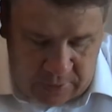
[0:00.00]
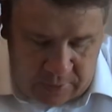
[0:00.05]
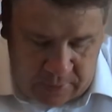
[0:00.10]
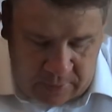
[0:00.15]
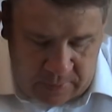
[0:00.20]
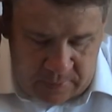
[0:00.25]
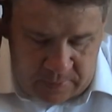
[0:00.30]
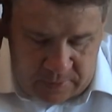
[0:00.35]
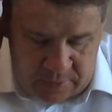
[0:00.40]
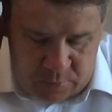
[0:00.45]

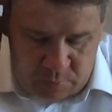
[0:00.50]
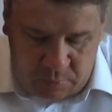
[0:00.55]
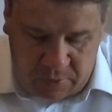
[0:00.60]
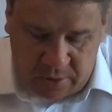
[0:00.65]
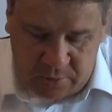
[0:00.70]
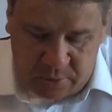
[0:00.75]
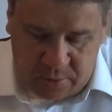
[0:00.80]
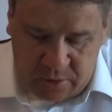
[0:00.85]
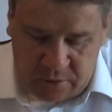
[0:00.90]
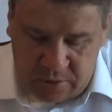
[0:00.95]
in this
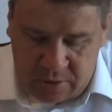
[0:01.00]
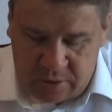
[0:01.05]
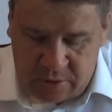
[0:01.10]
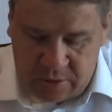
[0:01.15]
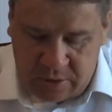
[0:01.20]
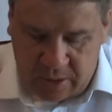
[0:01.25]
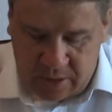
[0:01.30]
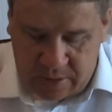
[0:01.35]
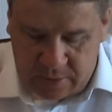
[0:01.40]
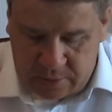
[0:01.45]
mountain,
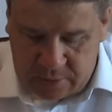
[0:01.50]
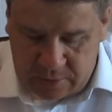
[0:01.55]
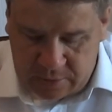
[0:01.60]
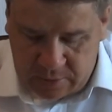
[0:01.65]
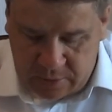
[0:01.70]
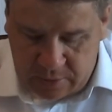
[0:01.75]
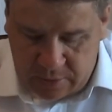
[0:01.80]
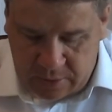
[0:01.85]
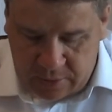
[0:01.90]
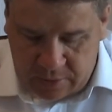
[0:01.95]
and yet
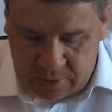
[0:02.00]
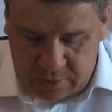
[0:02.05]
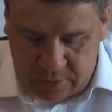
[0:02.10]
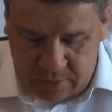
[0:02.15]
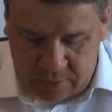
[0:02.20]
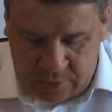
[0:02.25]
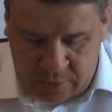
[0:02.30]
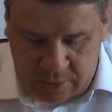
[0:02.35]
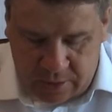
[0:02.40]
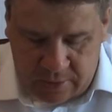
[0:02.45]

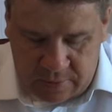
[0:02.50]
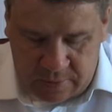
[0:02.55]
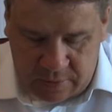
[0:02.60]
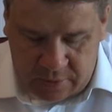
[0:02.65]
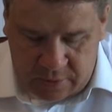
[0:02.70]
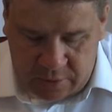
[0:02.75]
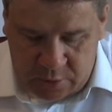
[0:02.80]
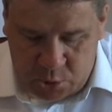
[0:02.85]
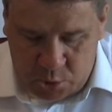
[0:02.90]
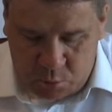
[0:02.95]
they say
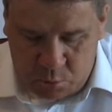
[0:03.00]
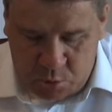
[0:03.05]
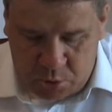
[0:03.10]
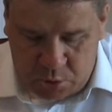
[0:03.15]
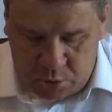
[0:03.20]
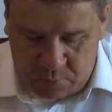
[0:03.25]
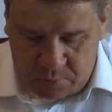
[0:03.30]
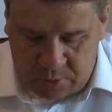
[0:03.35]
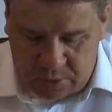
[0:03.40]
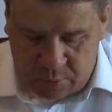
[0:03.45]
that in
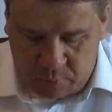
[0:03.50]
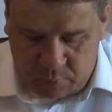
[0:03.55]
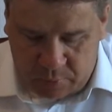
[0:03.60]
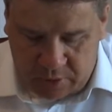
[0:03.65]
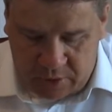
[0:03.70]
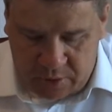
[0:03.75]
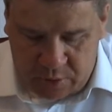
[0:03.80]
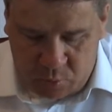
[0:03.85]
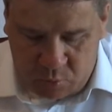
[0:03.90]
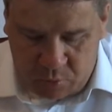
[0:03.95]
Jerusalem is the
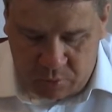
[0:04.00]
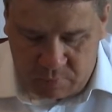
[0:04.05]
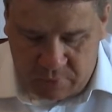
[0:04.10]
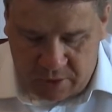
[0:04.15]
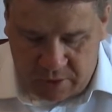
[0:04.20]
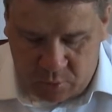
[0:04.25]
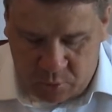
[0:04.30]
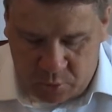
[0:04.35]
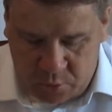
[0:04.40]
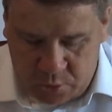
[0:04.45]
place where
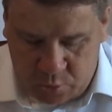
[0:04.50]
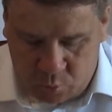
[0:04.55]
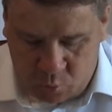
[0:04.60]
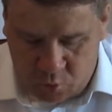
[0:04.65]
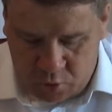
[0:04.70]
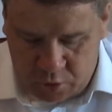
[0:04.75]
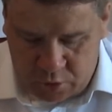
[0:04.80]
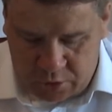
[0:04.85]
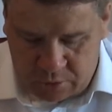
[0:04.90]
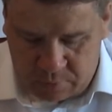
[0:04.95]
men ought to
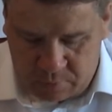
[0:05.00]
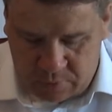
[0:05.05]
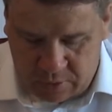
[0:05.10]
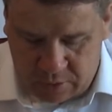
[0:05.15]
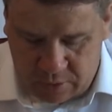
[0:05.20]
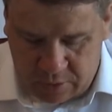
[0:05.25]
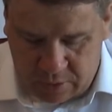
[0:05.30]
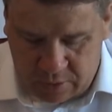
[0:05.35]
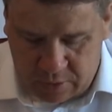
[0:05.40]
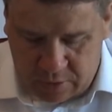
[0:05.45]
worship.
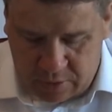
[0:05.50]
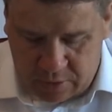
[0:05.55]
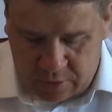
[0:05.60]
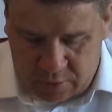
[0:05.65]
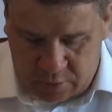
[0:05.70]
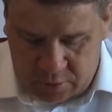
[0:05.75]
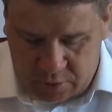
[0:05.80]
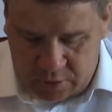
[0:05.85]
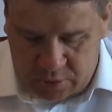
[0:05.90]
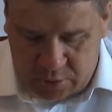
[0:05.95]

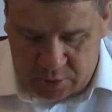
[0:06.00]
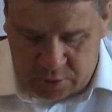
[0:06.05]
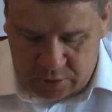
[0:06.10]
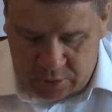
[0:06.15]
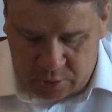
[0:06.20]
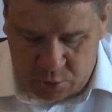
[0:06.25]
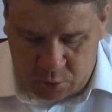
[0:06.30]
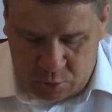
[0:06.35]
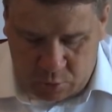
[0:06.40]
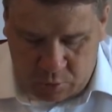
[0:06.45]
And Jesus
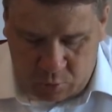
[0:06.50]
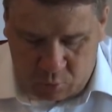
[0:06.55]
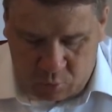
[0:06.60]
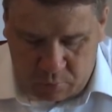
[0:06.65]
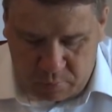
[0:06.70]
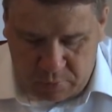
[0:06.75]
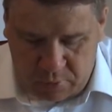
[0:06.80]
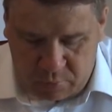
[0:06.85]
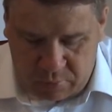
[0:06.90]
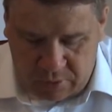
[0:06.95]
said unto her,
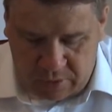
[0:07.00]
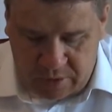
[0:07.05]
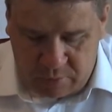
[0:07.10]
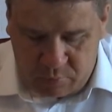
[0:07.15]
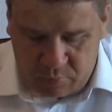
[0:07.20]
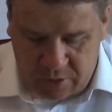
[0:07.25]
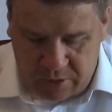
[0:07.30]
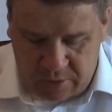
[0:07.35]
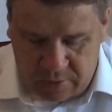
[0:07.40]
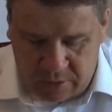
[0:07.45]
Woman,
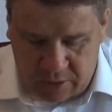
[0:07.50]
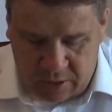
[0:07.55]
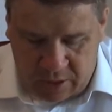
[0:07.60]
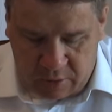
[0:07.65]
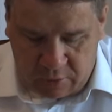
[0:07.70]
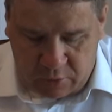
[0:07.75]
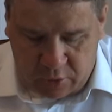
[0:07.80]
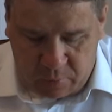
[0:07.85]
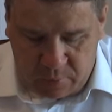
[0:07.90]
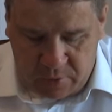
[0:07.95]
believe me, the
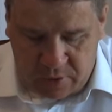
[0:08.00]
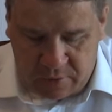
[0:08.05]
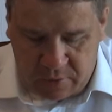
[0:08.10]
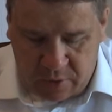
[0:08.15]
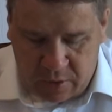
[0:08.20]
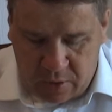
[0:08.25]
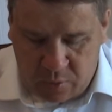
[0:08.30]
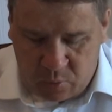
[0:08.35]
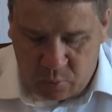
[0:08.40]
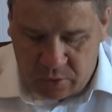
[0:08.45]
hour
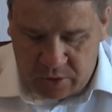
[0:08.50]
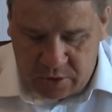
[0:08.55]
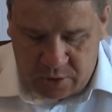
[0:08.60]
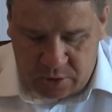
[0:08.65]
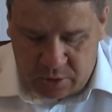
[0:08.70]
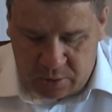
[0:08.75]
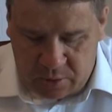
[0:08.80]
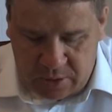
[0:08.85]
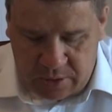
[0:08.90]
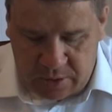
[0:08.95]
cometh when ye
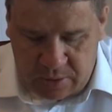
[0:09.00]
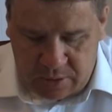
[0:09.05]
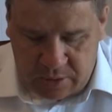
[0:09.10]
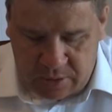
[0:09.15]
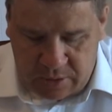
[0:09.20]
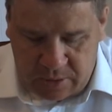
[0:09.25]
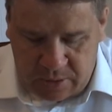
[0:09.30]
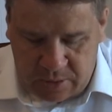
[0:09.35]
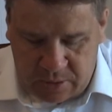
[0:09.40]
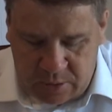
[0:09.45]
shall neither
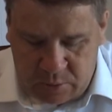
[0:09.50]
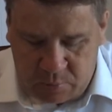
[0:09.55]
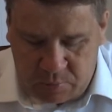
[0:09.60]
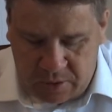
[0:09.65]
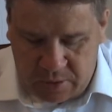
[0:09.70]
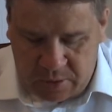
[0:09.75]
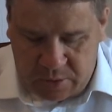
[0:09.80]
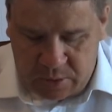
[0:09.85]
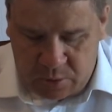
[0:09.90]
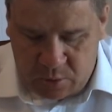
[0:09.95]
in this
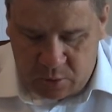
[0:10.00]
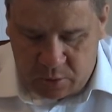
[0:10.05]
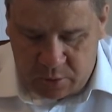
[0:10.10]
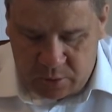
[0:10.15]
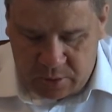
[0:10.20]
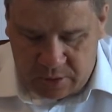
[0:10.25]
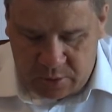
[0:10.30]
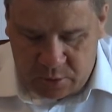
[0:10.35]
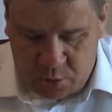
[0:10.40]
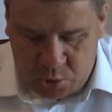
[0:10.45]
mountain nor
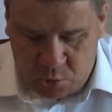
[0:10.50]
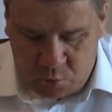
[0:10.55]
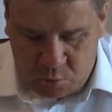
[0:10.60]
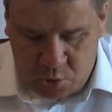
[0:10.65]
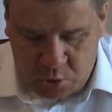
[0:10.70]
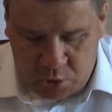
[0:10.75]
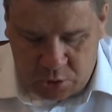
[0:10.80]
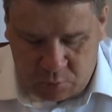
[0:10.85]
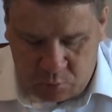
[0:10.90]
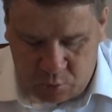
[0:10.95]
yet at
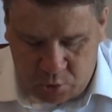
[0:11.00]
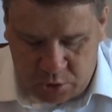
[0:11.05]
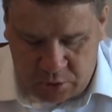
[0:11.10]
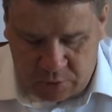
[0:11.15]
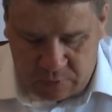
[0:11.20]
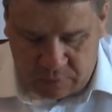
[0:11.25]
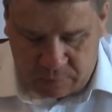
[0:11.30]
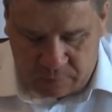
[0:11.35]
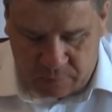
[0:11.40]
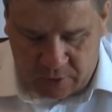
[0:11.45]
Jerusalem
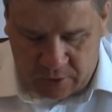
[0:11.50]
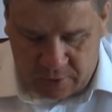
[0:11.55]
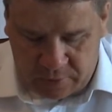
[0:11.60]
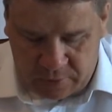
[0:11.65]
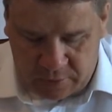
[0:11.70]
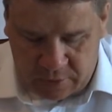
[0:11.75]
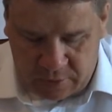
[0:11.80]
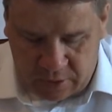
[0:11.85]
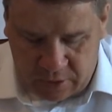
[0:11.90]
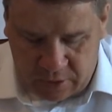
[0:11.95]
worship the Father.